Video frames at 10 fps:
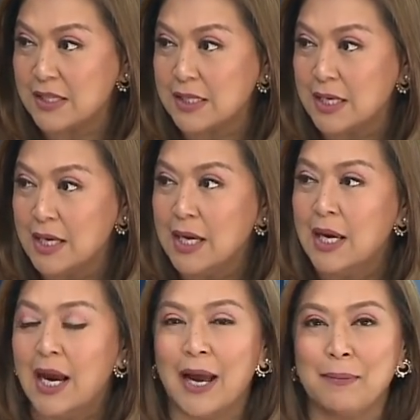Yes.
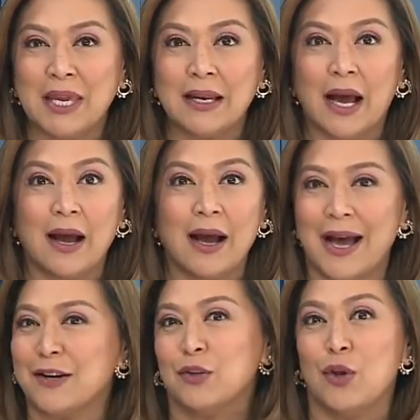I mean, uh,
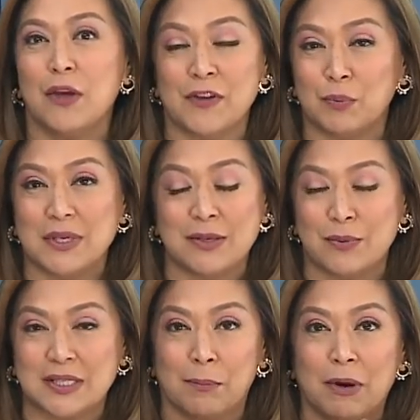I don't know if it was he
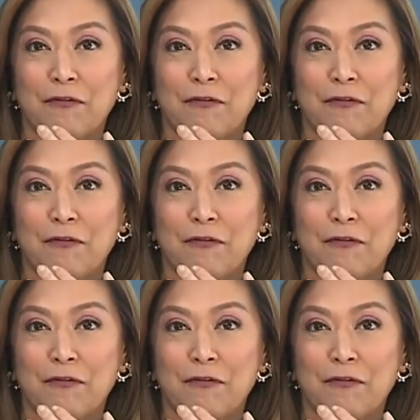was number